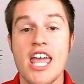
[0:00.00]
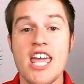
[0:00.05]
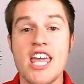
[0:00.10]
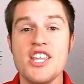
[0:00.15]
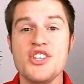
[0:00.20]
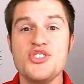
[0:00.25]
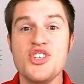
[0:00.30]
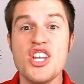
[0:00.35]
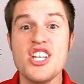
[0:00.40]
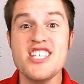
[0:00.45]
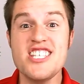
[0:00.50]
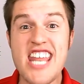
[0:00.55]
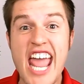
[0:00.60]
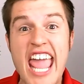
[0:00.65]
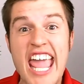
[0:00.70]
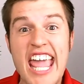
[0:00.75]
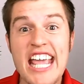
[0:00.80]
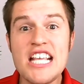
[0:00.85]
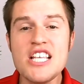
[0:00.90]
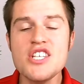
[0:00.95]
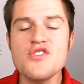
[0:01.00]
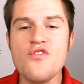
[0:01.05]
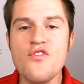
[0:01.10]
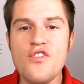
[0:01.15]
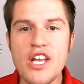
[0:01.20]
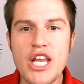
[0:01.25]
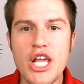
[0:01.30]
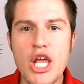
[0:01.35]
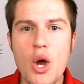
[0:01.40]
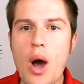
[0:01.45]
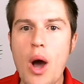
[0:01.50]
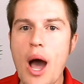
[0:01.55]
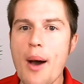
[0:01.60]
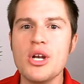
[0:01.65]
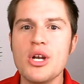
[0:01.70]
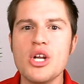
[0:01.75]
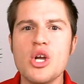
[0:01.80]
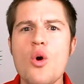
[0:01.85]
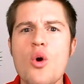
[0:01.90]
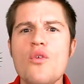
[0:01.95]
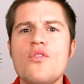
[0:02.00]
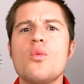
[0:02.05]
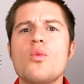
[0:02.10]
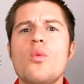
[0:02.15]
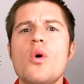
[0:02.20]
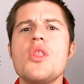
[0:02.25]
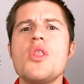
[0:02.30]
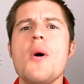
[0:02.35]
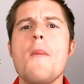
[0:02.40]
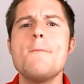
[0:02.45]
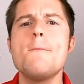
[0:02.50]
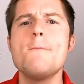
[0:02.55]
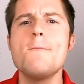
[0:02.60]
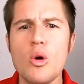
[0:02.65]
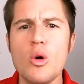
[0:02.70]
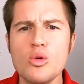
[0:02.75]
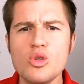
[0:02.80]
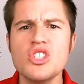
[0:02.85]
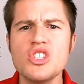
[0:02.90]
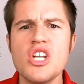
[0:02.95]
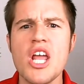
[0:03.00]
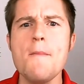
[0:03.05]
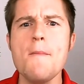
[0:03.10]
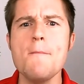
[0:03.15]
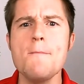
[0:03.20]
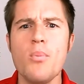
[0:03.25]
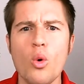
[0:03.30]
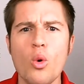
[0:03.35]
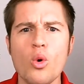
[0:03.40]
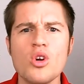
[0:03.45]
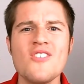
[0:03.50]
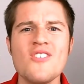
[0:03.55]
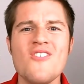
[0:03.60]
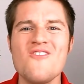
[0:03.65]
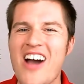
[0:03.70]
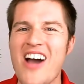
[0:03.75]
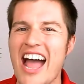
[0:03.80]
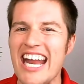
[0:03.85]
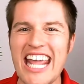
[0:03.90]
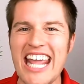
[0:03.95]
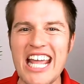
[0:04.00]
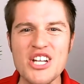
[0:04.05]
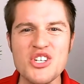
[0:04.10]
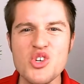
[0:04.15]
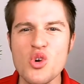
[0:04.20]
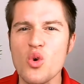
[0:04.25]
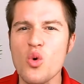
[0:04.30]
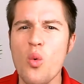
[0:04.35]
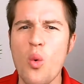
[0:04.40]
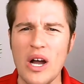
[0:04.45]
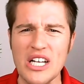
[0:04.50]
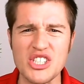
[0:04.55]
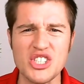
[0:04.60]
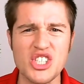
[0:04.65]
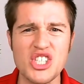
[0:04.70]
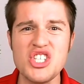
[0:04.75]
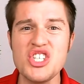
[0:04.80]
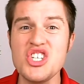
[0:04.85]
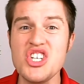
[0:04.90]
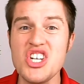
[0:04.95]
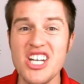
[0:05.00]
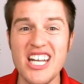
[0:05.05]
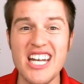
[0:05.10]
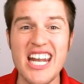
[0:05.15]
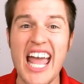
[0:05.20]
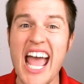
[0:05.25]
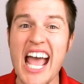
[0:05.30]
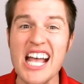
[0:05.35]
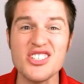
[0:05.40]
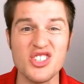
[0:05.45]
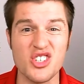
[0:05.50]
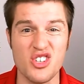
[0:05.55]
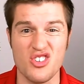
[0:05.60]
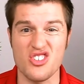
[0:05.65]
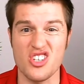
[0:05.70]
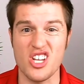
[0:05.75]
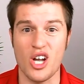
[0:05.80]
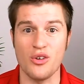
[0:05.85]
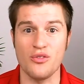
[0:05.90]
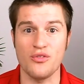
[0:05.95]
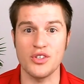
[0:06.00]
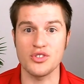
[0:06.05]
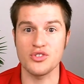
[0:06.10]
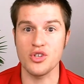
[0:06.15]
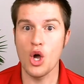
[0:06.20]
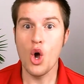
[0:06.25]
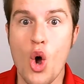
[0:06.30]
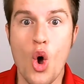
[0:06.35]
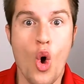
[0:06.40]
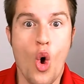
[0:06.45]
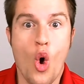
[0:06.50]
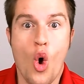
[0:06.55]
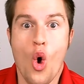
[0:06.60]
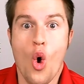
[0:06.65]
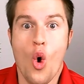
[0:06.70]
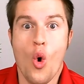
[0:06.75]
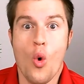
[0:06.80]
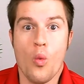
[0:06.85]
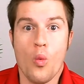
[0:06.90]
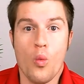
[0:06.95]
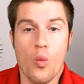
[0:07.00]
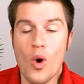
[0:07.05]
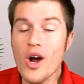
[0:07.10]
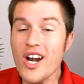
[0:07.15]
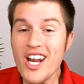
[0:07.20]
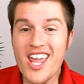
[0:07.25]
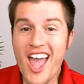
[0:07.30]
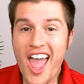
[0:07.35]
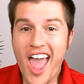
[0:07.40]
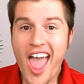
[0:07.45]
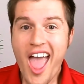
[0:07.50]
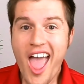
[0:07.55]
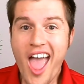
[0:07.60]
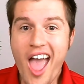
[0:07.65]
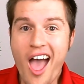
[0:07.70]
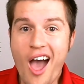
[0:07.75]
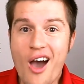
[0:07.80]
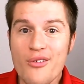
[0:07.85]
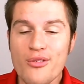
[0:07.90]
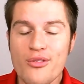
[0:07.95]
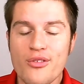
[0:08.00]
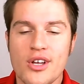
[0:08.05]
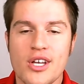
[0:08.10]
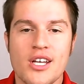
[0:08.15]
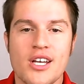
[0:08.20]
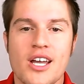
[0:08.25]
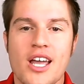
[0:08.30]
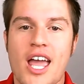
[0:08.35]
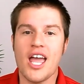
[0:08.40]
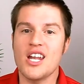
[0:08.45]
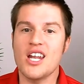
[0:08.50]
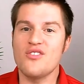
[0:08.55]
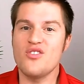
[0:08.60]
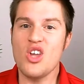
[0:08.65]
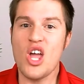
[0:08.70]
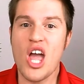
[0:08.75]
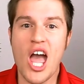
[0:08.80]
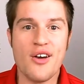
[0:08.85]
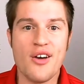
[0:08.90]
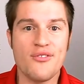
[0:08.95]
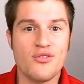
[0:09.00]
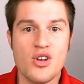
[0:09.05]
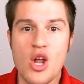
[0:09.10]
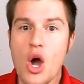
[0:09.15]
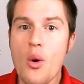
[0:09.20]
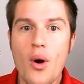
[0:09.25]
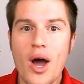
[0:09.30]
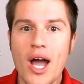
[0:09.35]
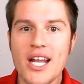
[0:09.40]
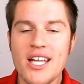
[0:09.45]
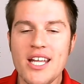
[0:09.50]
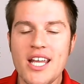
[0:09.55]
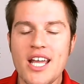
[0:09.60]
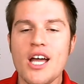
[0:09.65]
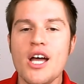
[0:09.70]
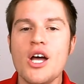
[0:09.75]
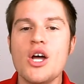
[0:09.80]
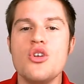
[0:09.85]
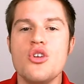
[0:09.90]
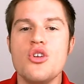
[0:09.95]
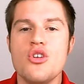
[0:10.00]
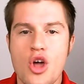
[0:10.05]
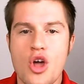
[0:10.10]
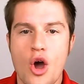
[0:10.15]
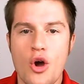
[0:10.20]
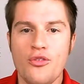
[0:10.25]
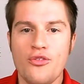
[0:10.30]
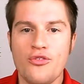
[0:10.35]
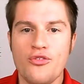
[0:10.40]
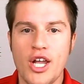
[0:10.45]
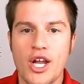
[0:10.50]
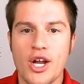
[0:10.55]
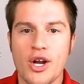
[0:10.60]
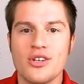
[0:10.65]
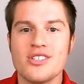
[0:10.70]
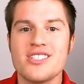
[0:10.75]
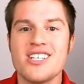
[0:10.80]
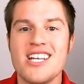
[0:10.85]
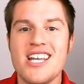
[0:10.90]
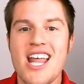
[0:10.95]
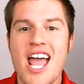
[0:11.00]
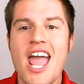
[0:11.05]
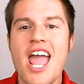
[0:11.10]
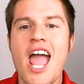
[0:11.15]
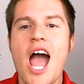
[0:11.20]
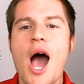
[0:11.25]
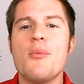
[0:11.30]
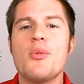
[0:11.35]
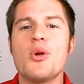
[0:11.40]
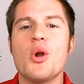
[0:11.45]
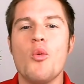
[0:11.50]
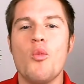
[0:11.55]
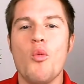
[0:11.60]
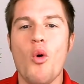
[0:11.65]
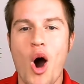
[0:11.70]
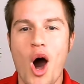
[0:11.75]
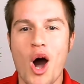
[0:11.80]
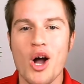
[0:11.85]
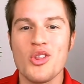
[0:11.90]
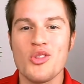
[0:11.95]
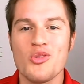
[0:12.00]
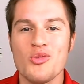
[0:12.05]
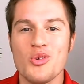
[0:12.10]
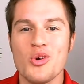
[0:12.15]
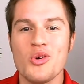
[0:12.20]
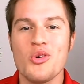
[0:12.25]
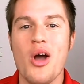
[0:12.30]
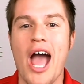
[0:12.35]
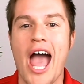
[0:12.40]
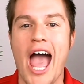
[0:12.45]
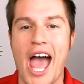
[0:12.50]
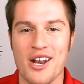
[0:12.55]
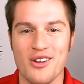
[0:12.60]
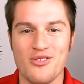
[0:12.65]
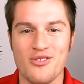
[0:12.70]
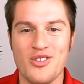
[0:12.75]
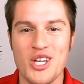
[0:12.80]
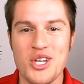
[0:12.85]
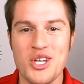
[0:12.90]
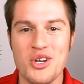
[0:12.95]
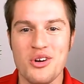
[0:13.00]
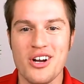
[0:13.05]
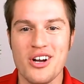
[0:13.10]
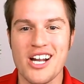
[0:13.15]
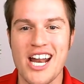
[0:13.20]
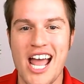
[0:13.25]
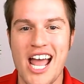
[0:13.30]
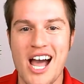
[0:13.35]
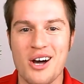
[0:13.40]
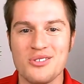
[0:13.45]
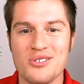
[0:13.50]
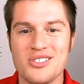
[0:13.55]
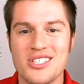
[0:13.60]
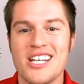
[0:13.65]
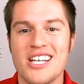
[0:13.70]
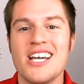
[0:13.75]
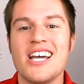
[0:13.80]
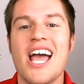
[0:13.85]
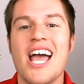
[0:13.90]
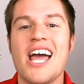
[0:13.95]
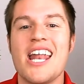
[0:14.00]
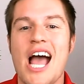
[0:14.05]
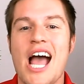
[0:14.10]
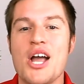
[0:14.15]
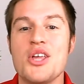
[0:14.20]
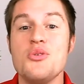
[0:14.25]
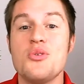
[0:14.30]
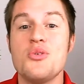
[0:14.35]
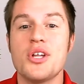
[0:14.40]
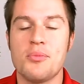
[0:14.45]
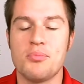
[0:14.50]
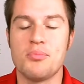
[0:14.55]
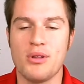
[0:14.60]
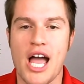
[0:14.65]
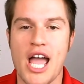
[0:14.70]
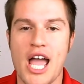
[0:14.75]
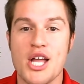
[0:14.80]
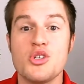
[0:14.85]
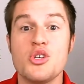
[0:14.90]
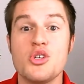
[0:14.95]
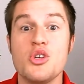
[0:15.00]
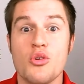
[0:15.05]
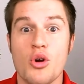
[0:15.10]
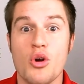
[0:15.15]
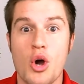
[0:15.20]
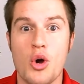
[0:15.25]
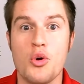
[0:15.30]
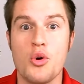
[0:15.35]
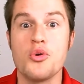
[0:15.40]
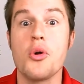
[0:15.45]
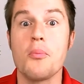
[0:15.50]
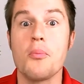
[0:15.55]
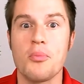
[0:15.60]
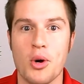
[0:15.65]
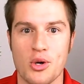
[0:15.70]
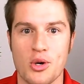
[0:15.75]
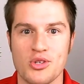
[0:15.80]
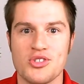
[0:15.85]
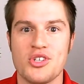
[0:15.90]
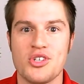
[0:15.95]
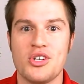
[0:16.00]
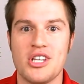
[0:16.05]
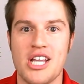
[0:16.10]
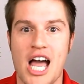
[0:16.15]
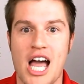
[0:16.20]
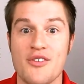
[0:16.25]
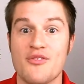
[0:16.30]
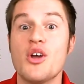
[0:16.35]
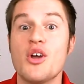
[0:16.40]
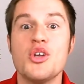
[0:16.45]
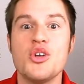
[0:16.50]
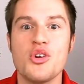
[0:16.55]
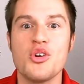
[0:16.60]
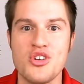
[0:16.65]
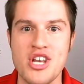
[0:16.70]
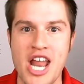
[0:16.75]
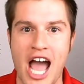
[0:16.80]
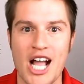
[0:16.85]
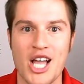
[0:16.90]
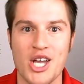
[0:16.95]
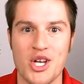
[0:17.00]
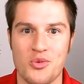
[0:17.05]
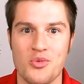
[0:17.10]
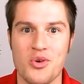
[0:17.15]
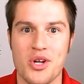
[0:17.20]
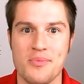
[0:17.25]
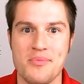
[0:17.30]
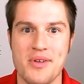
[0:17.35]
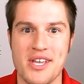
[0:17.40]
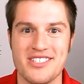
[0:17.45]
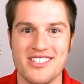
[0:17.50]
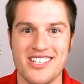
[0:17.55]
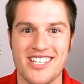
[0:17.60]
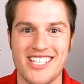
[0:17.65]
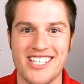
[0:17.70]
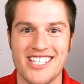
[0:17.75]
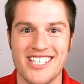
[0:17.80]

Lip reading: In today's video, I'm going to go over one of the most important financial questions you need to ask yourself is, what do you have? And if you have no idea, no fear. Today, I'm going to walk through how to figure it out and how you can apply it to your own personal life. You're not going to want to miss it.